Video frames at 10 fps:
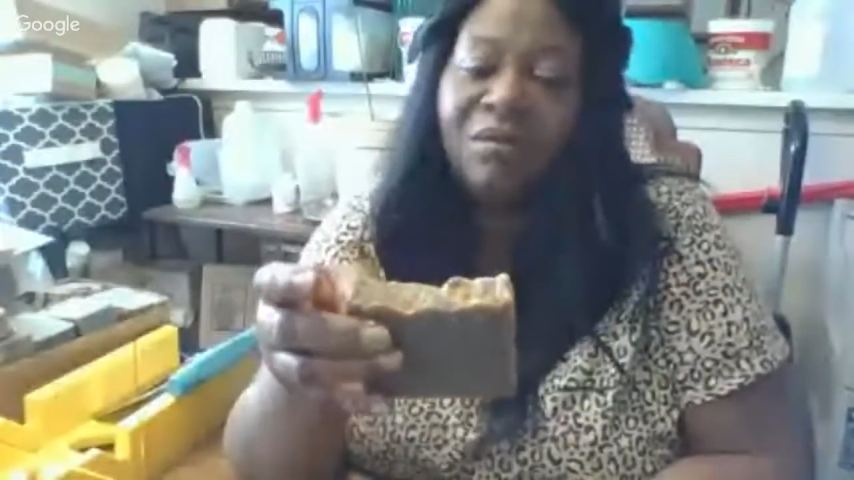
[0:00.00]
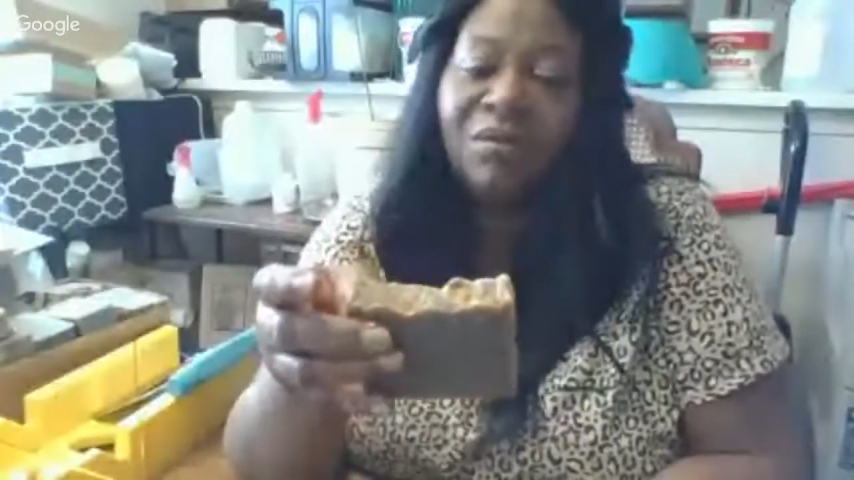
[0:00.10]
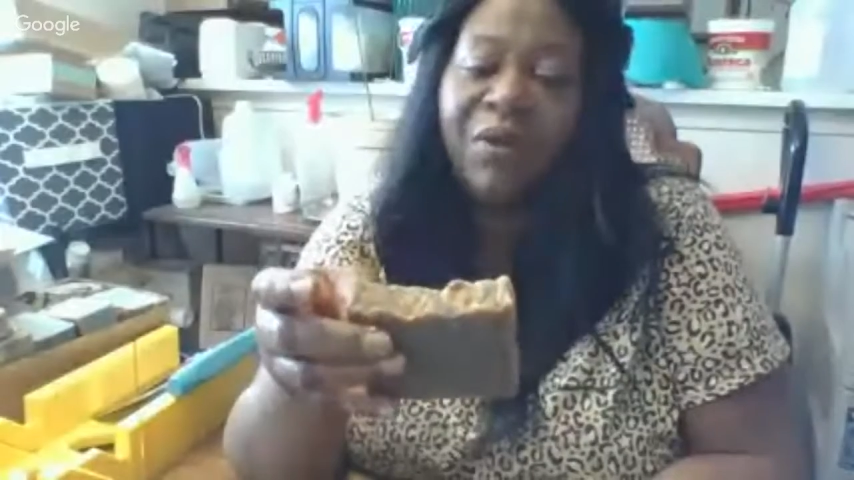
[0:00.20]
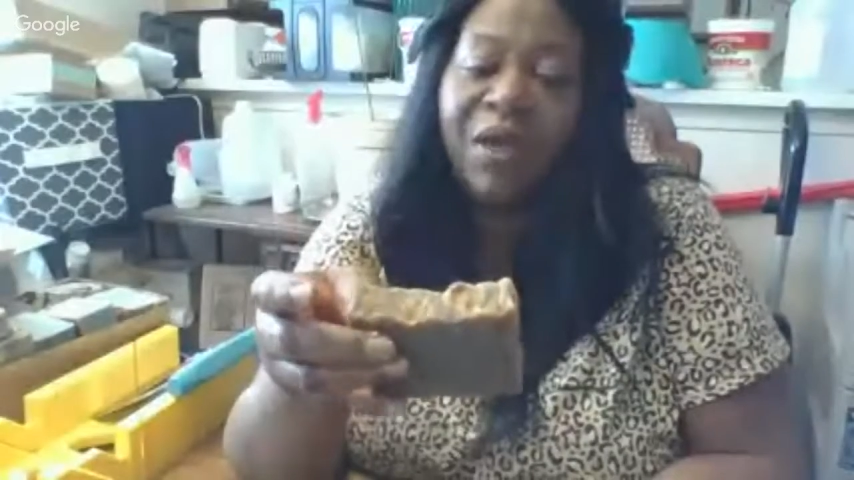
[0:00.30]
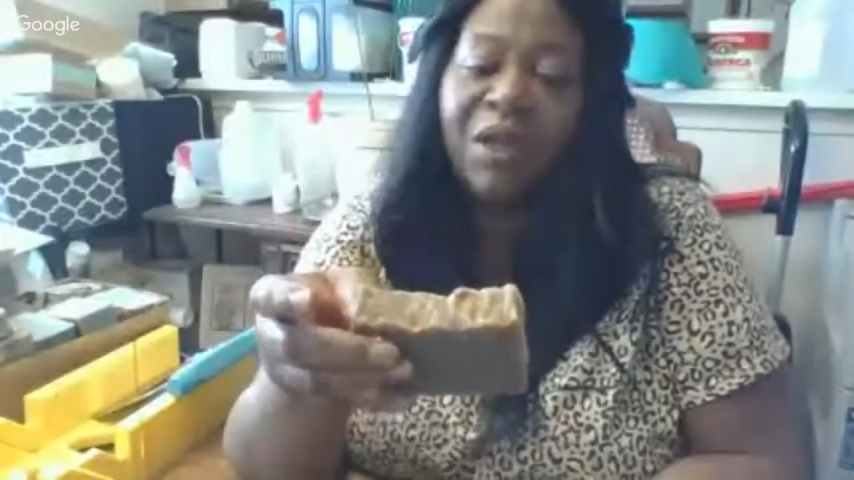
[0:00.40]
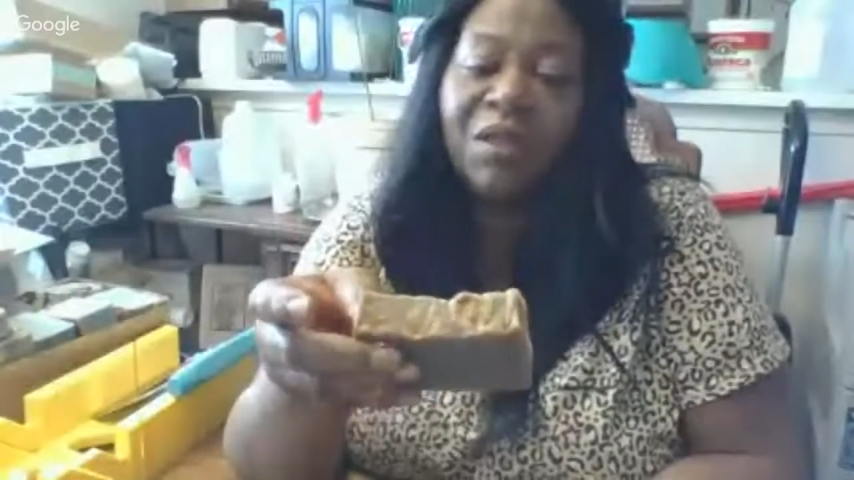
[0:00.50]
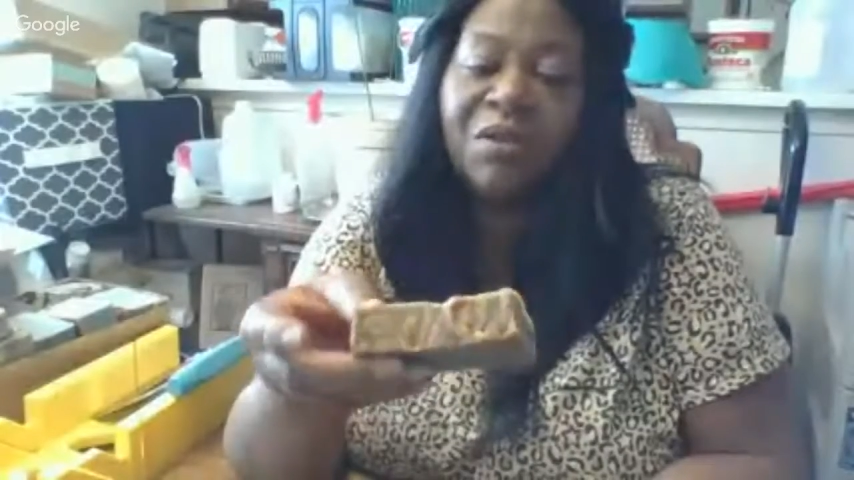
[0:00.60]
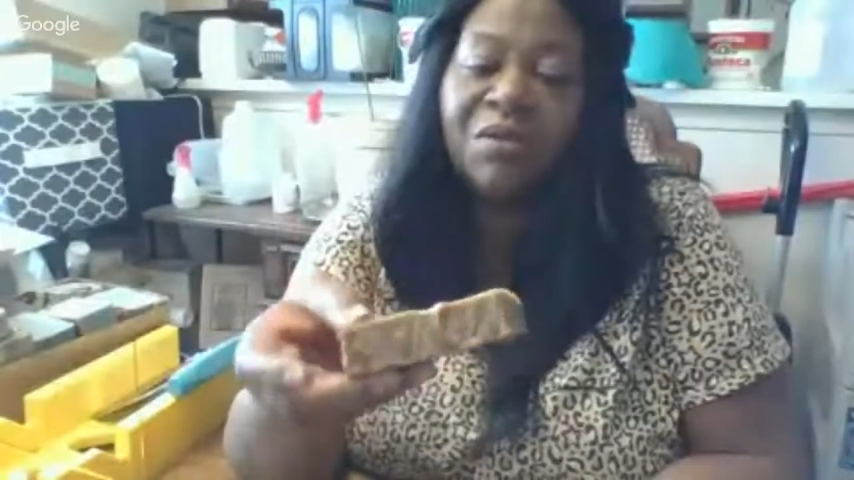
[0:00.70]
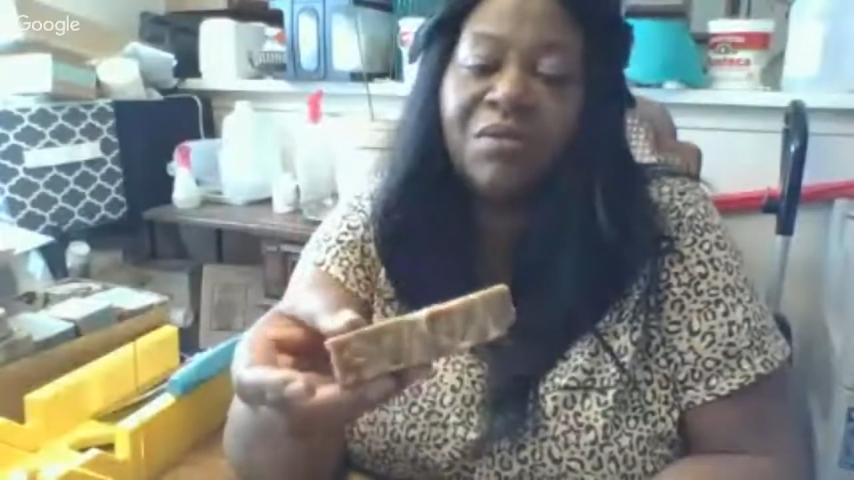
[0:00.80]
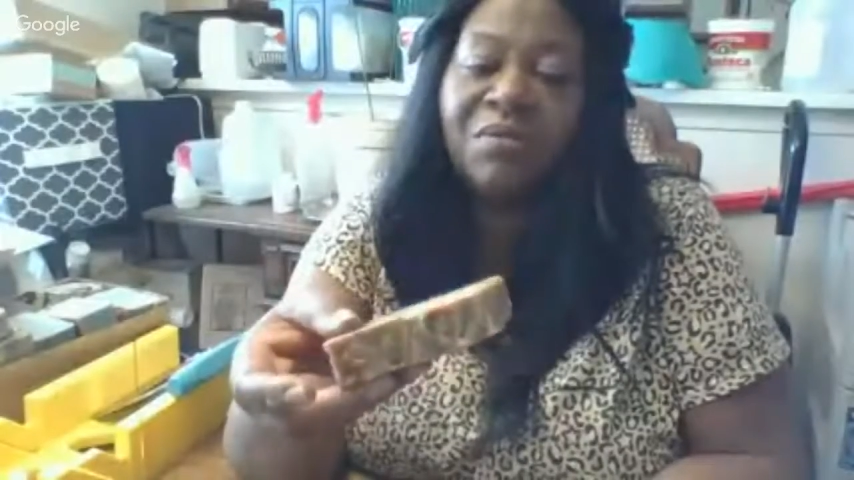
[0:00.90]

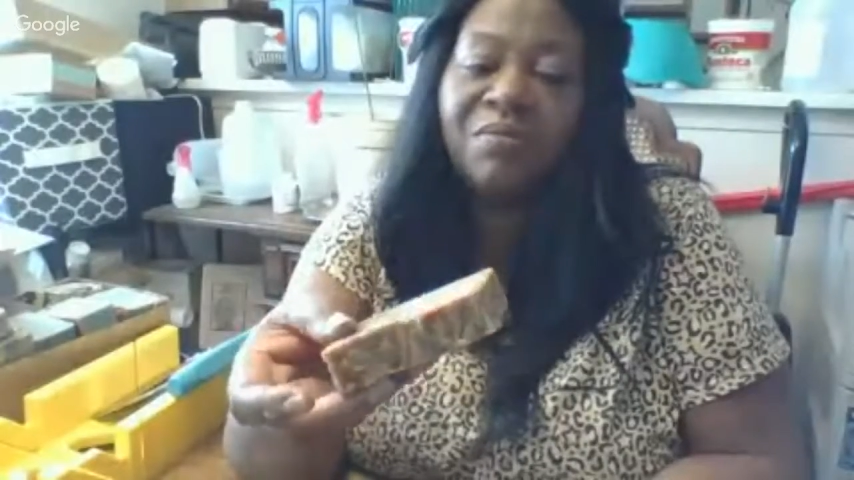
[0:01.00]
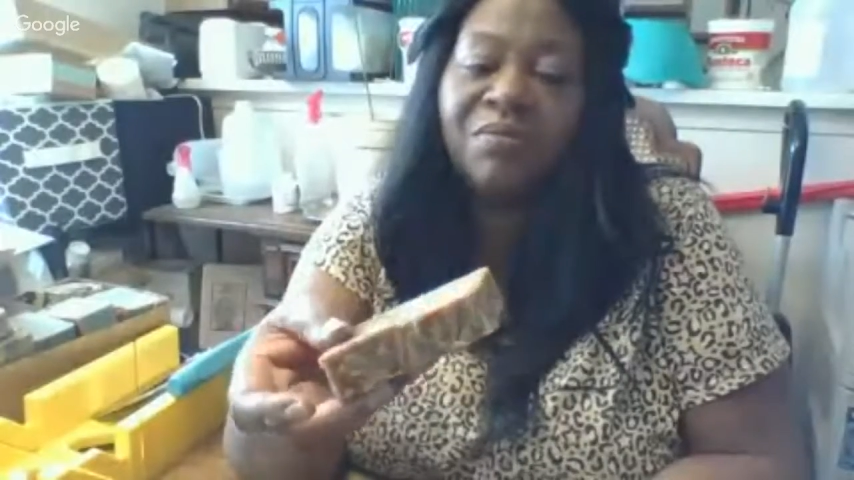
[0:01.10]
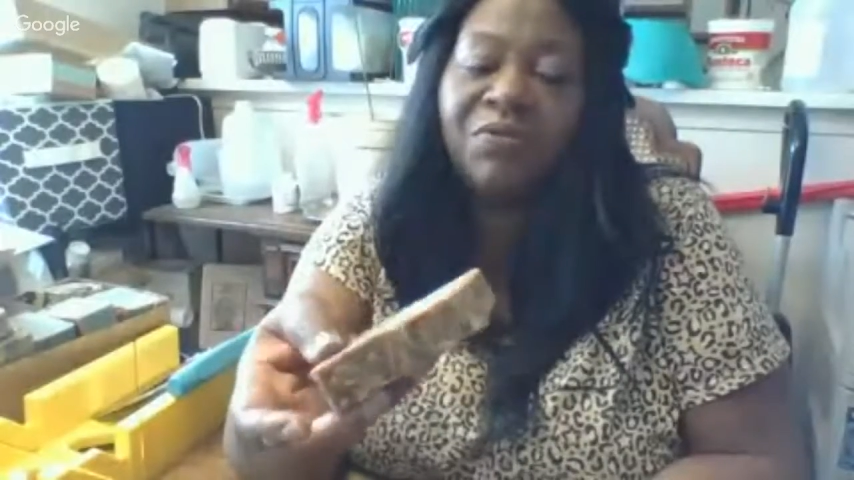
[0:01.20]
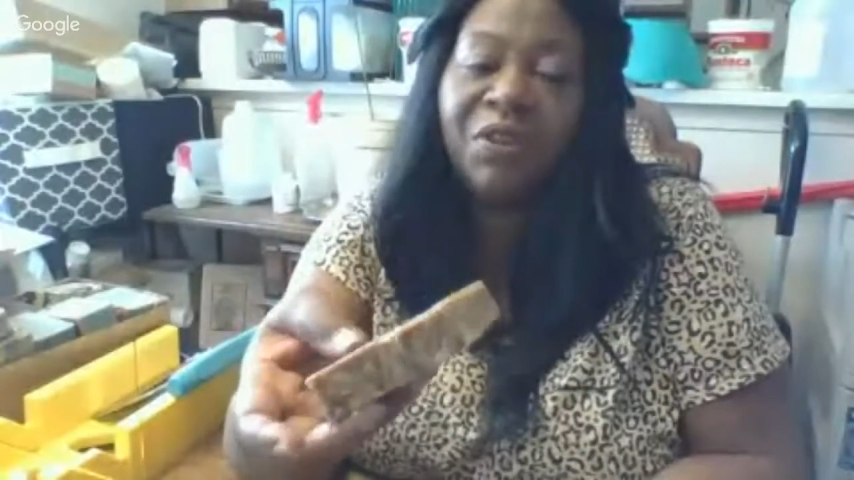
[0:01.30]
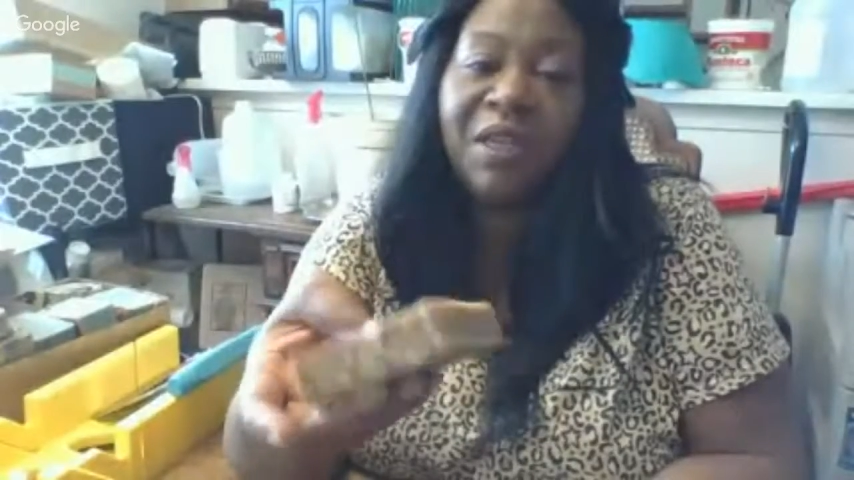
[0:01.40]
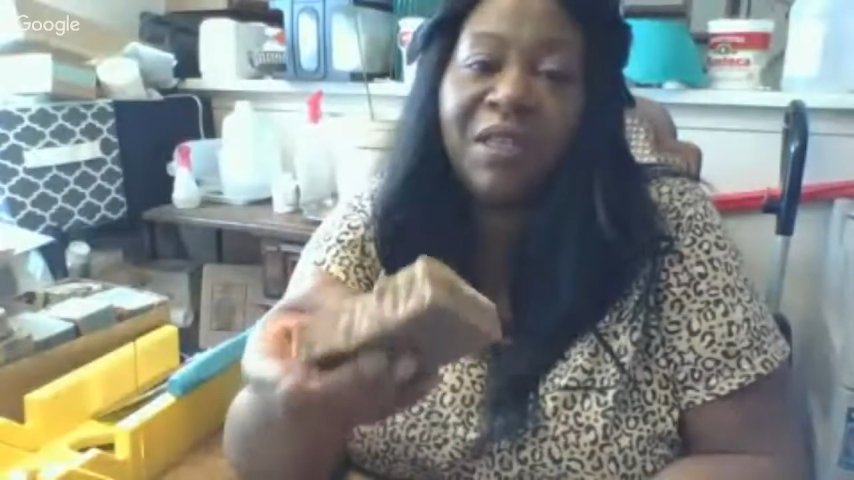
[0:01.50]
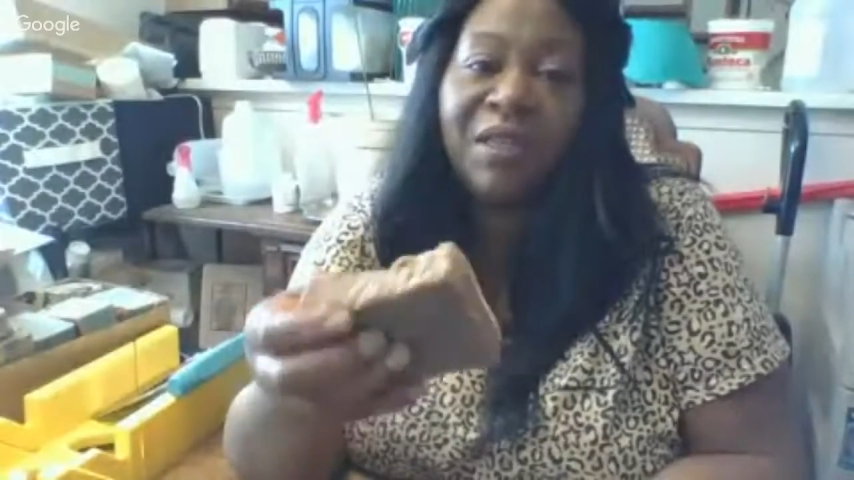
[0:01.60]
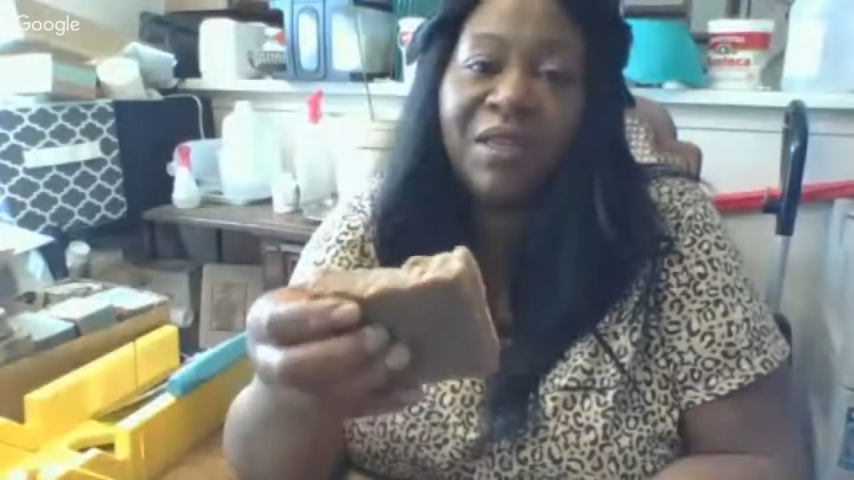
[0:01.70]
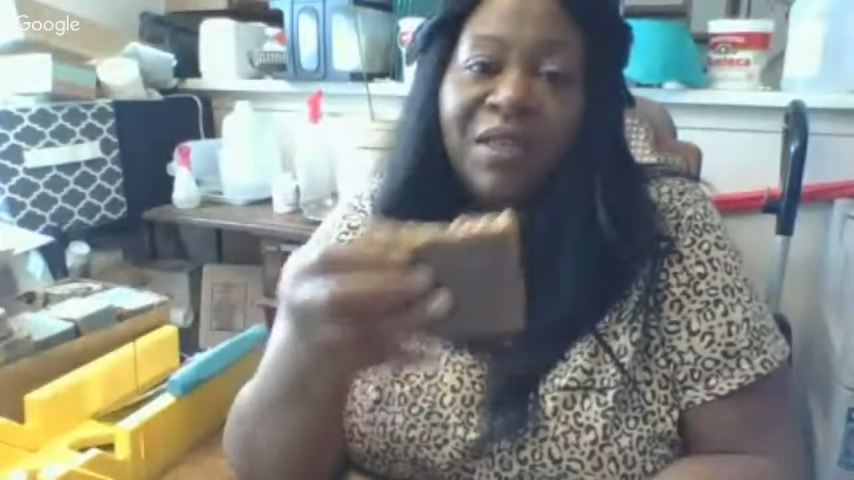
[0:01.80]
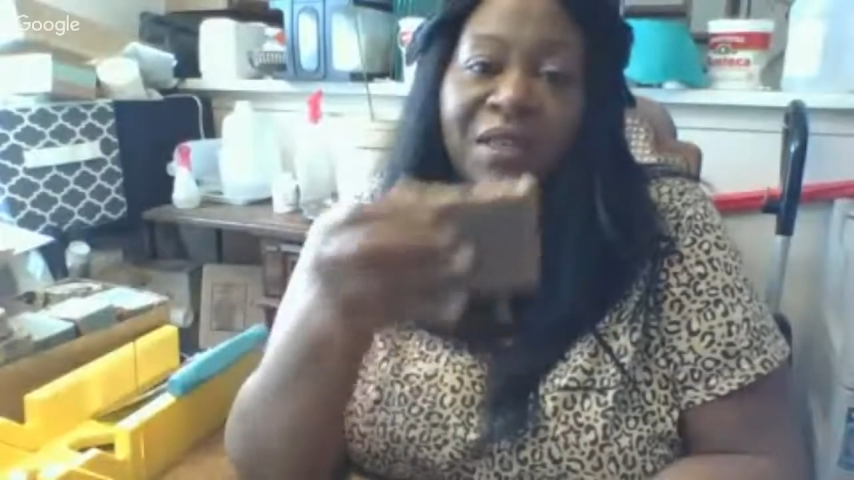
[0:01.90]
regular vanilla
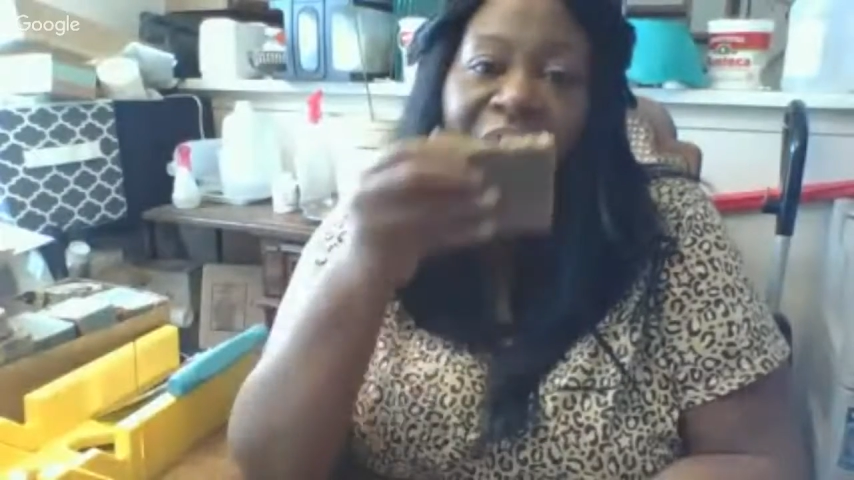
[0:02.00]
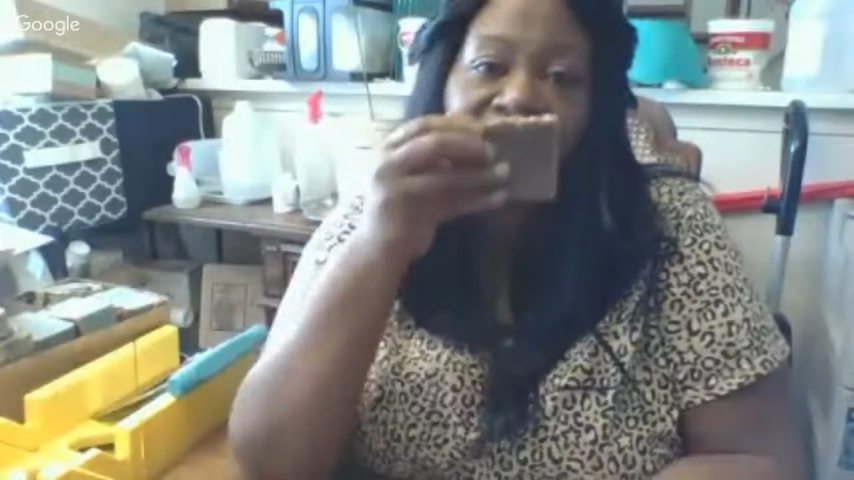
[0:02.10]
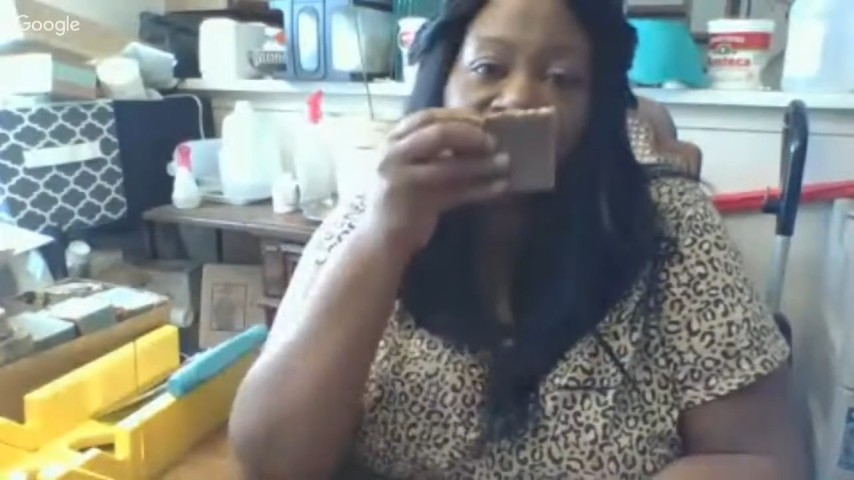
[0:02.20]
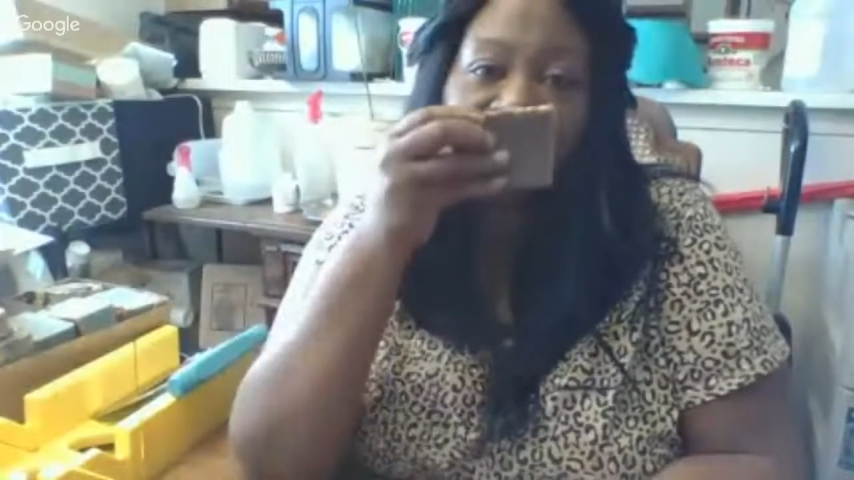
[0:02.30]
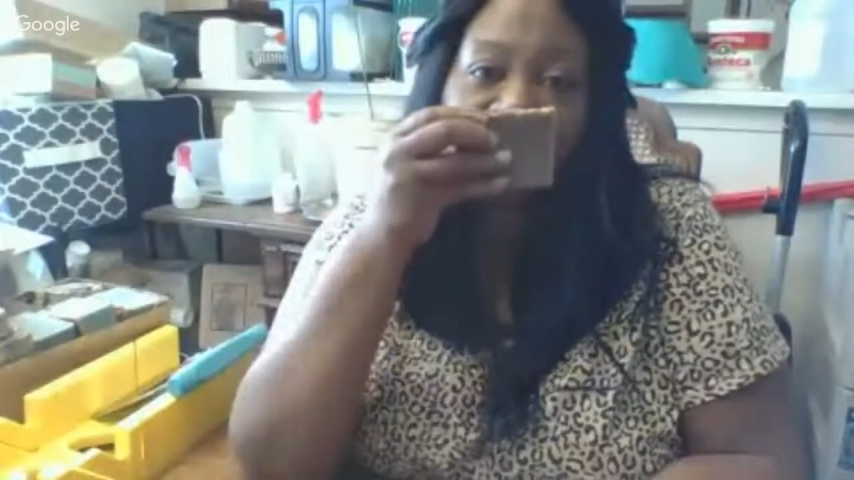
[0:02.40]
in there,